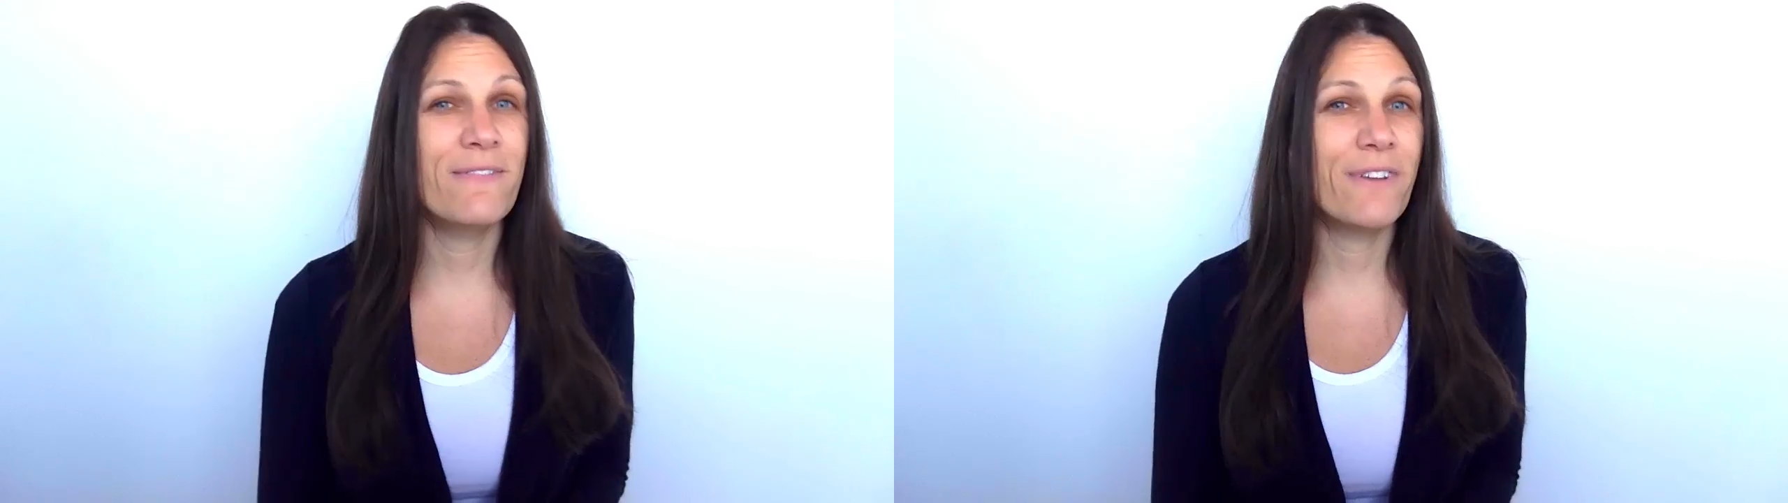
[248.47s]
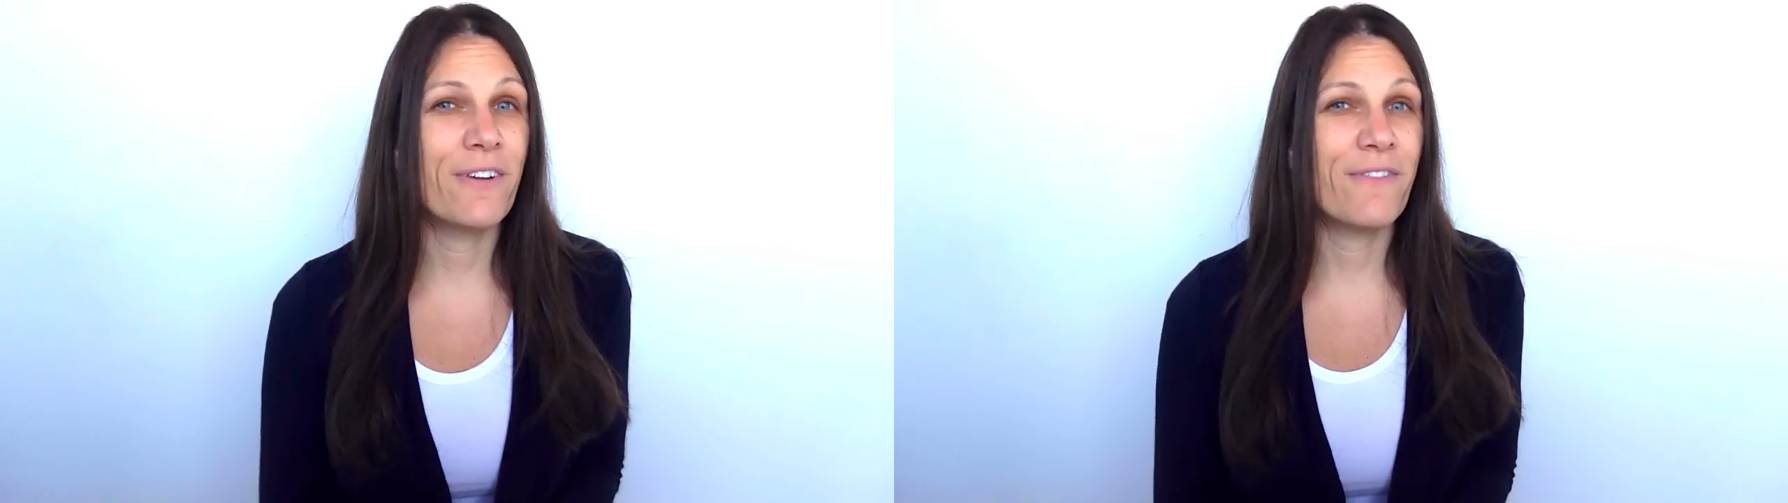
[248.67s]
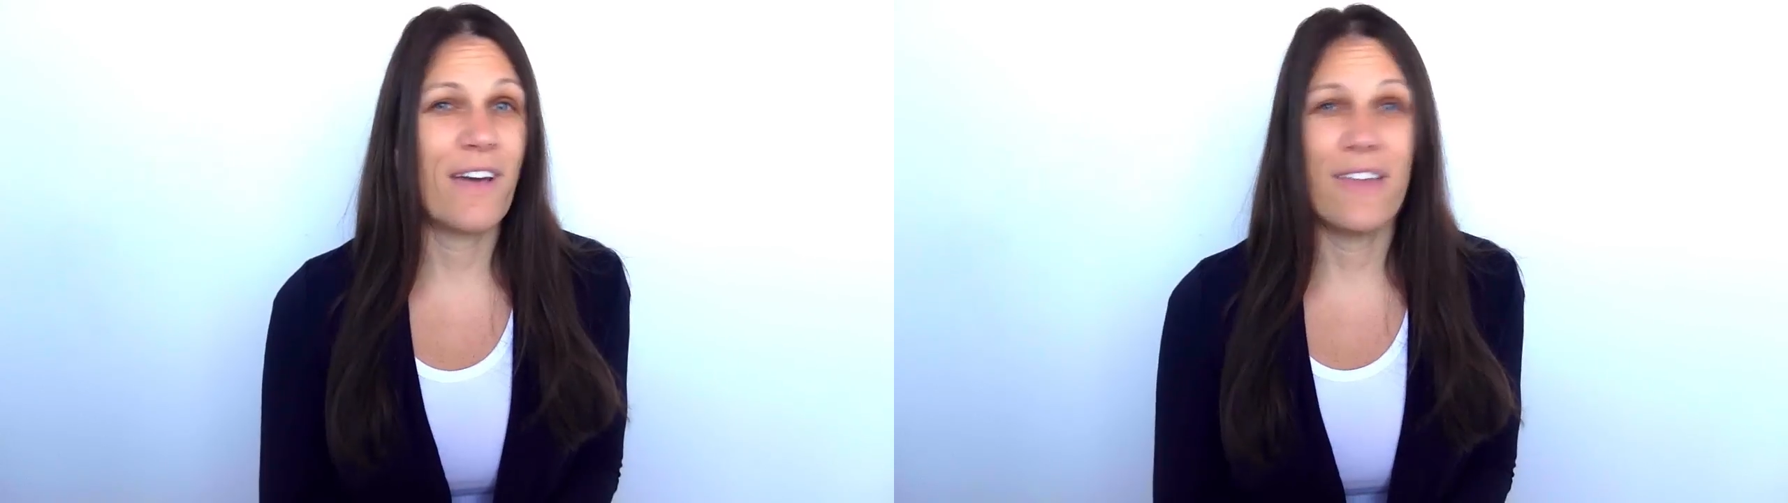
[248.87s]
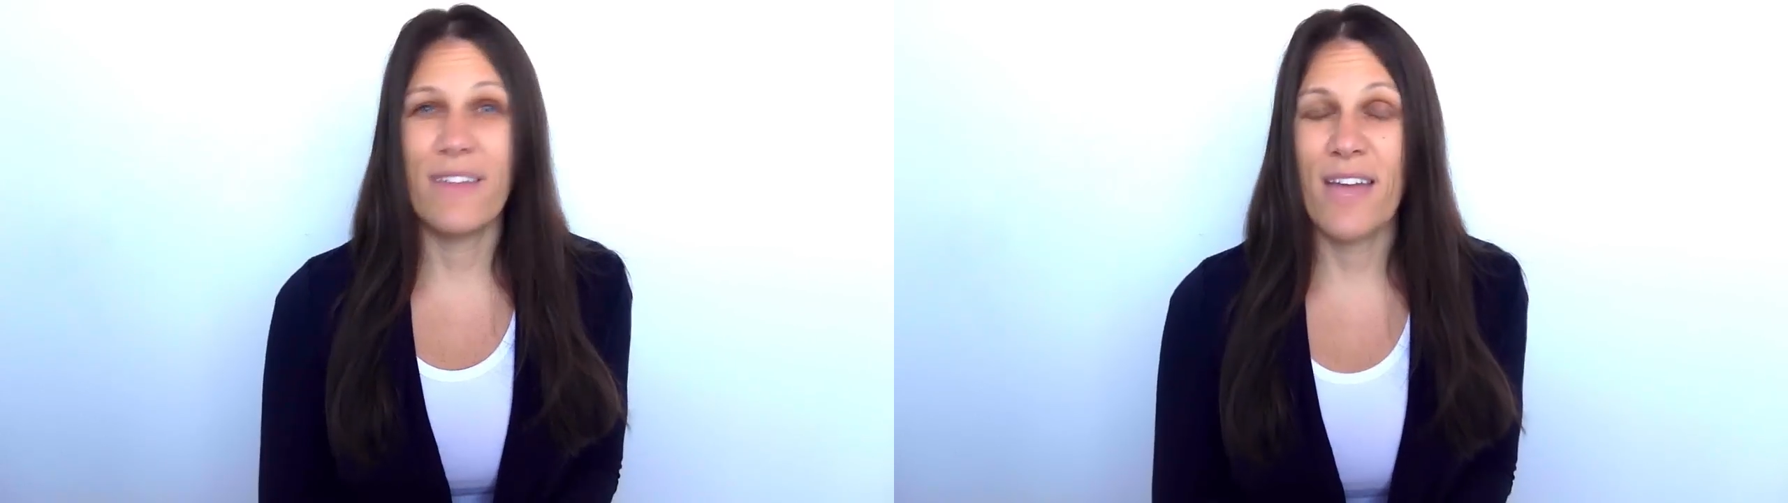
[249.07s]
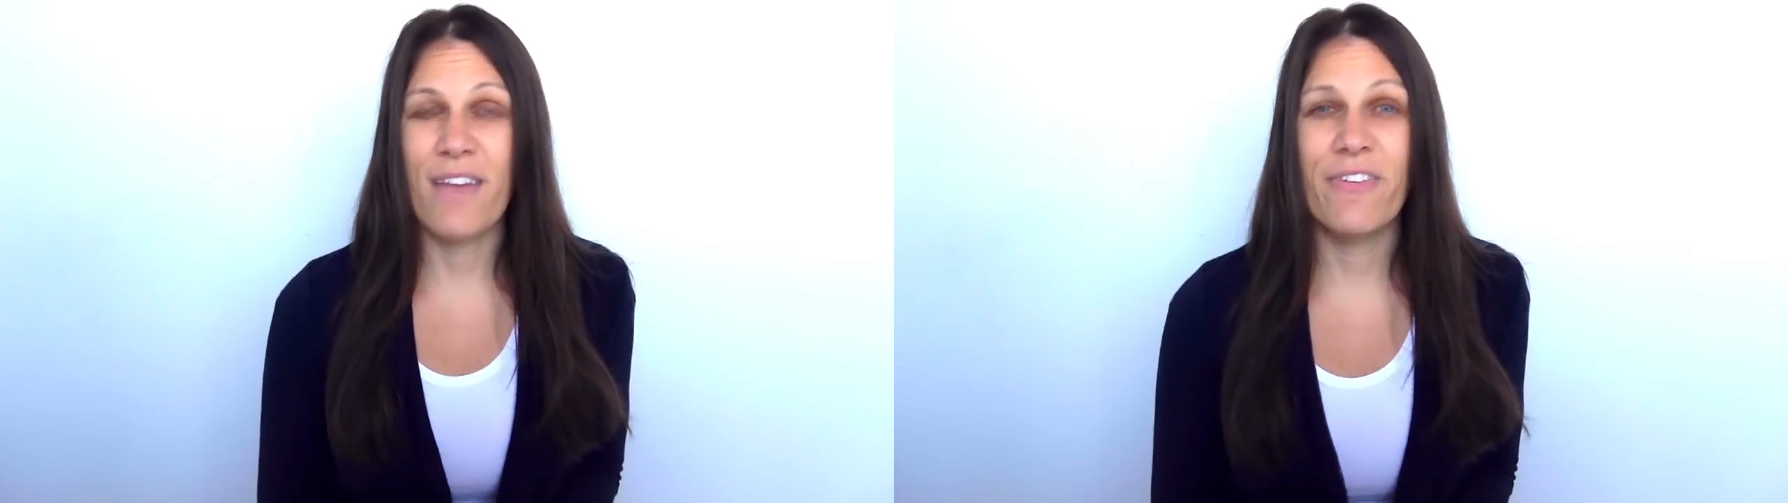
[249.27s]
verify
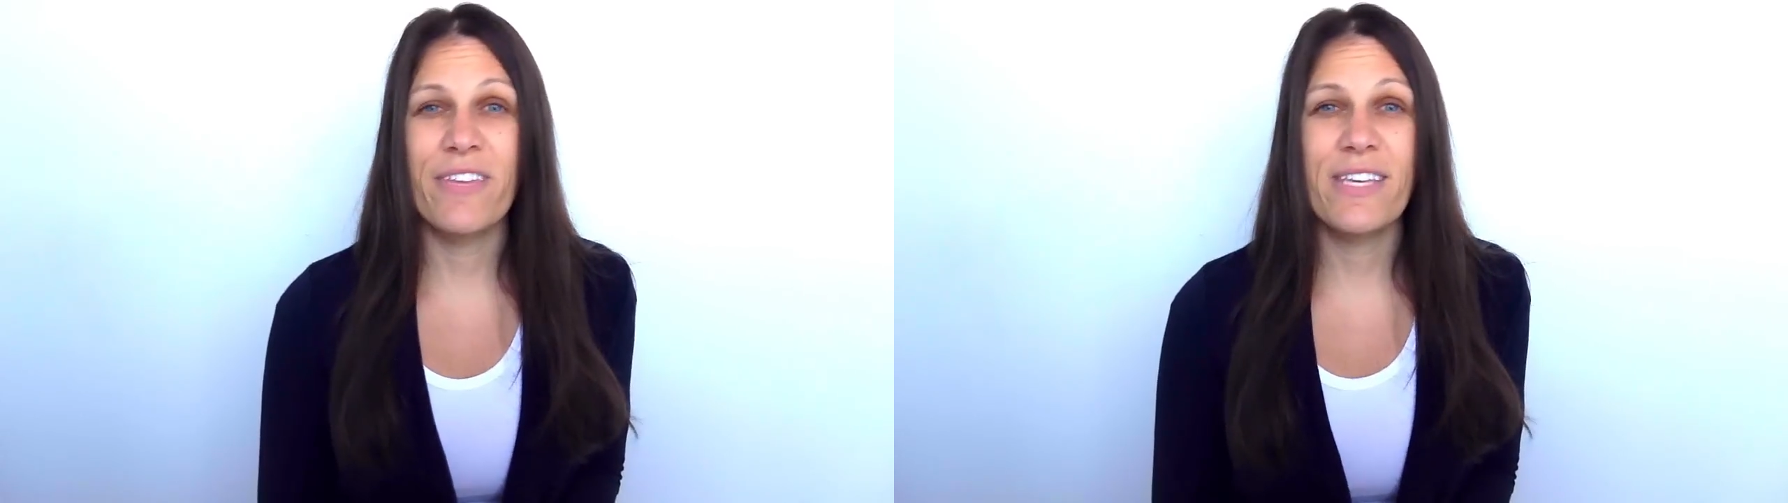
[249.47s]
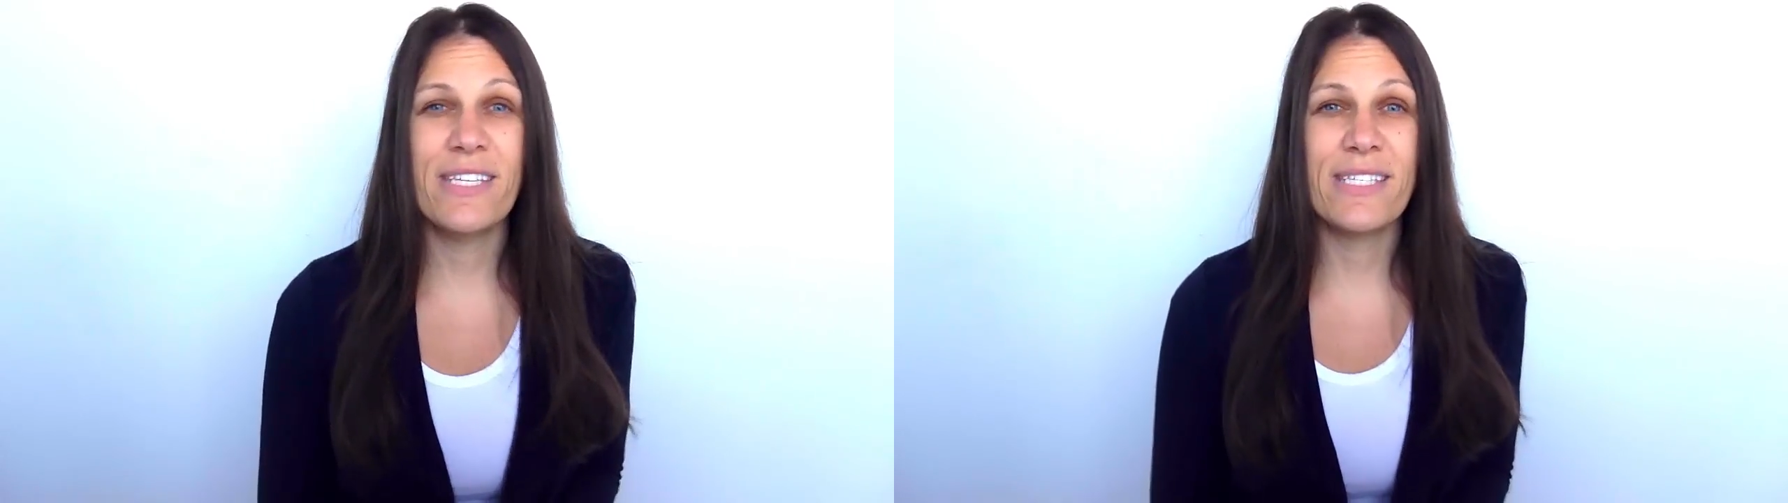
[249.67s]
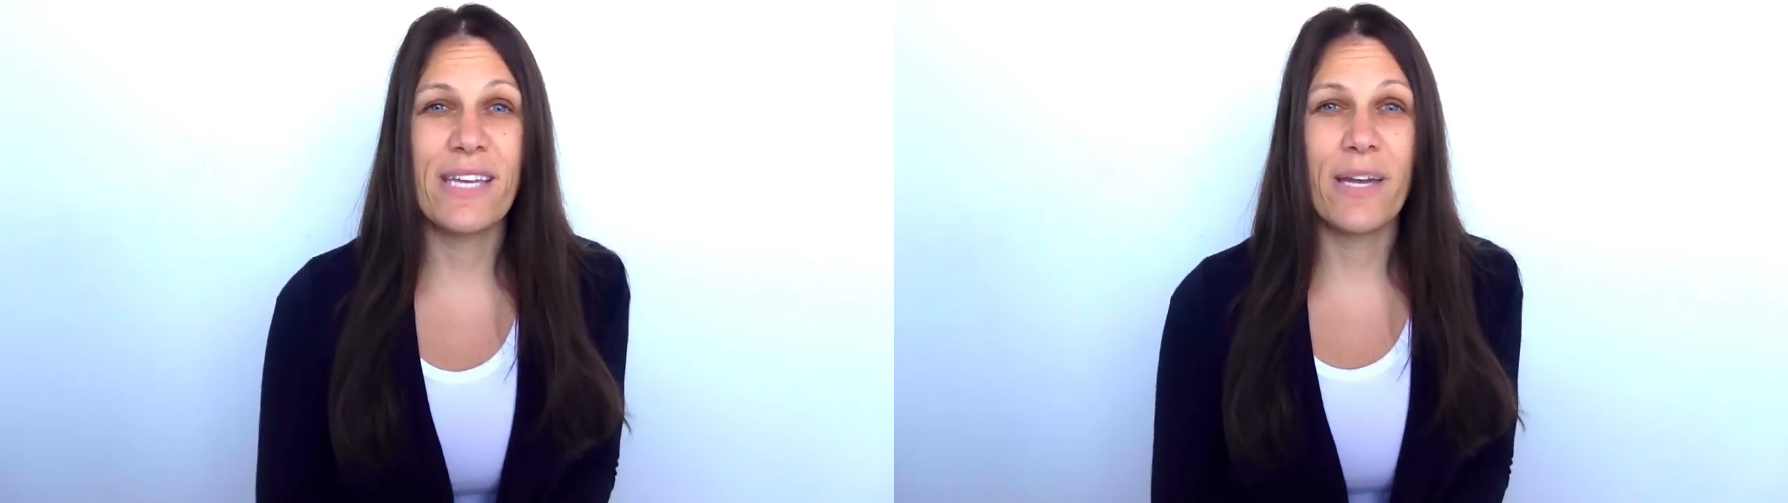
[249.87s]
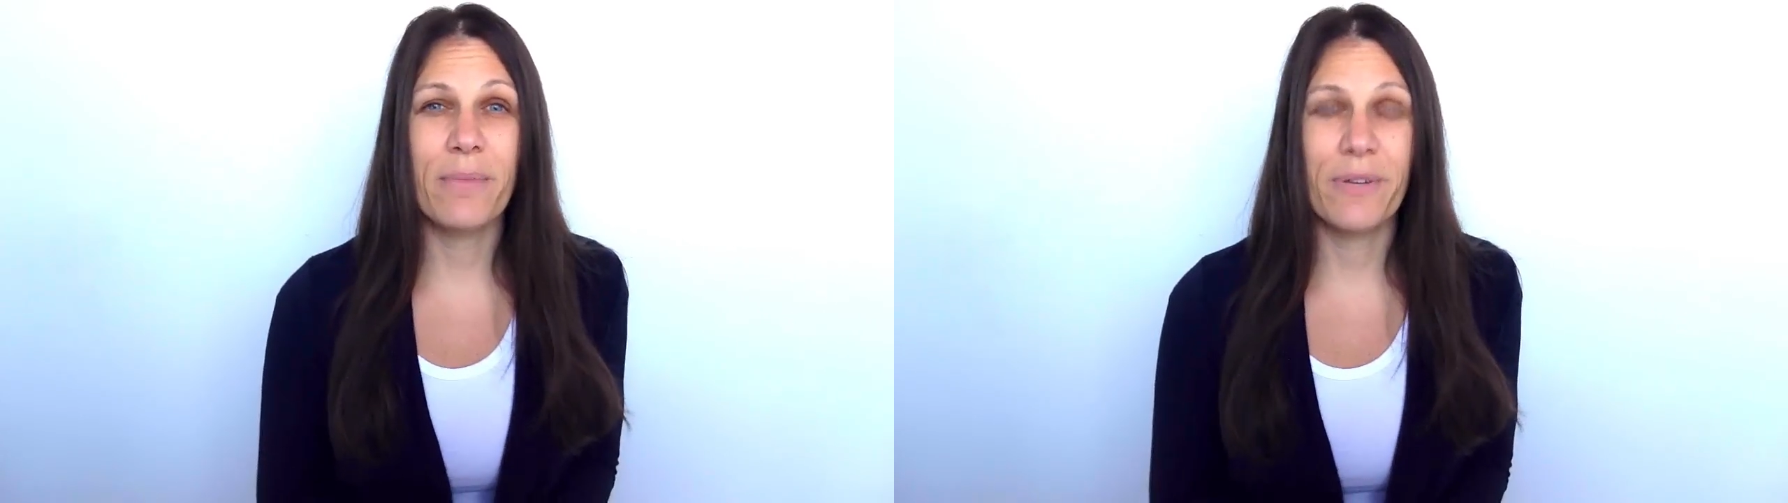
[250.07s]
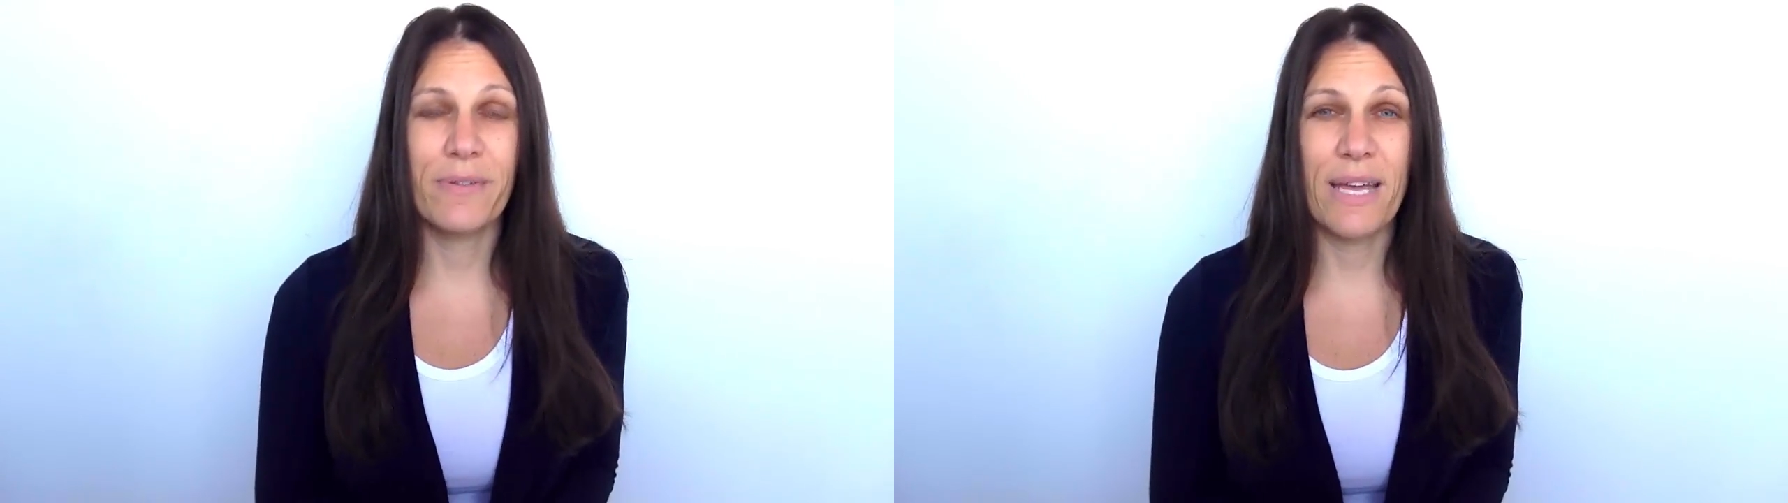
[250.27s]
that everything is set up
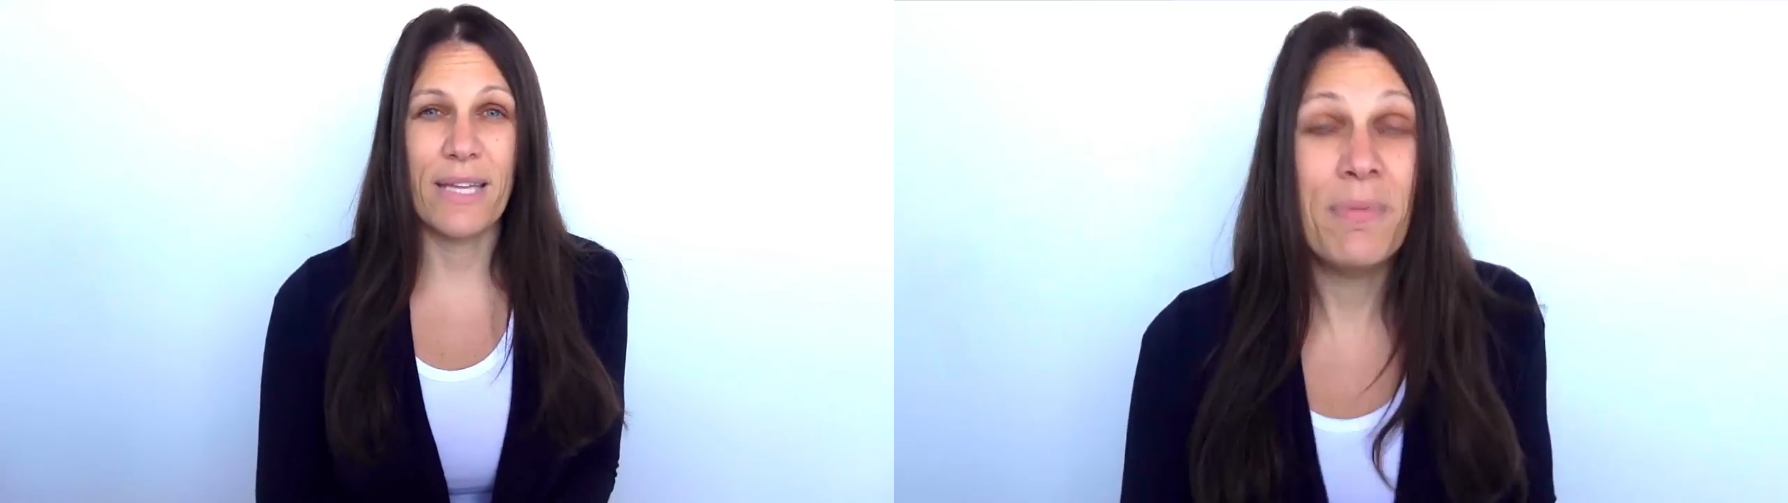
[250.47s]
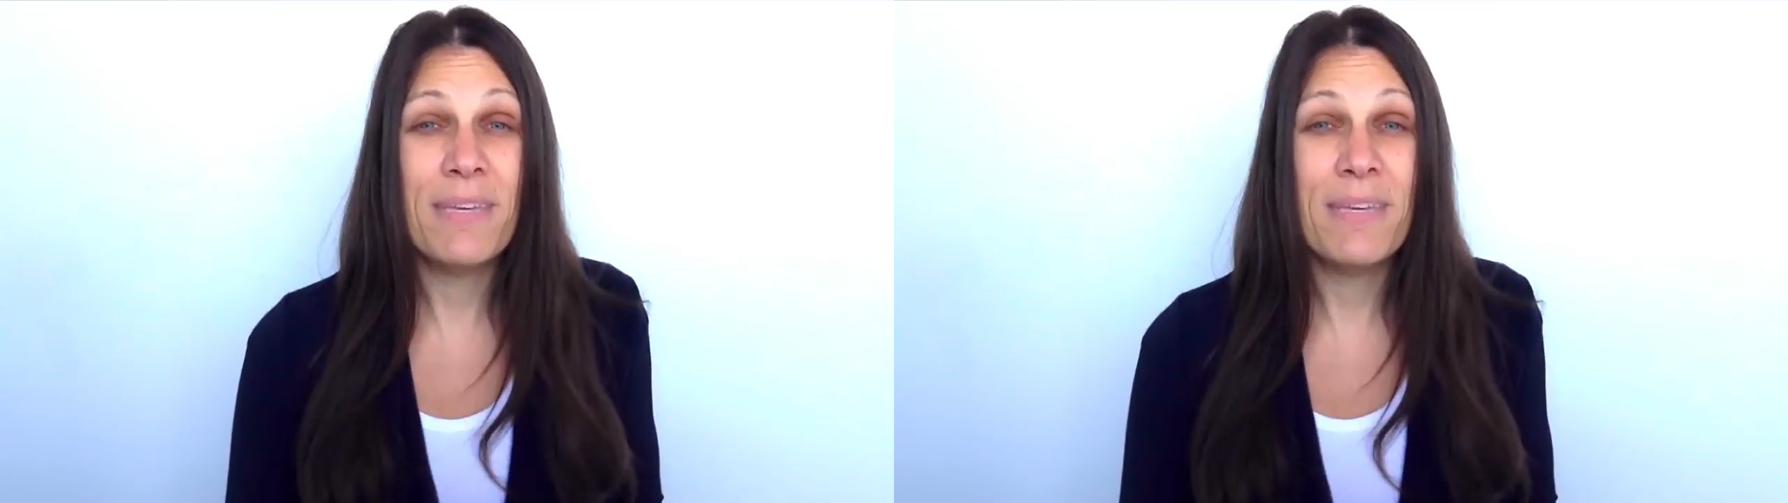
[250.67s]
correctly.